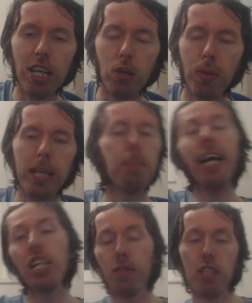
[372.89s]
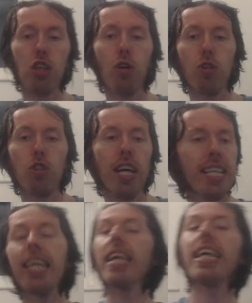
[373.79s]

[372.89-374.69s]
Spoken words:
January, he paid off his contract,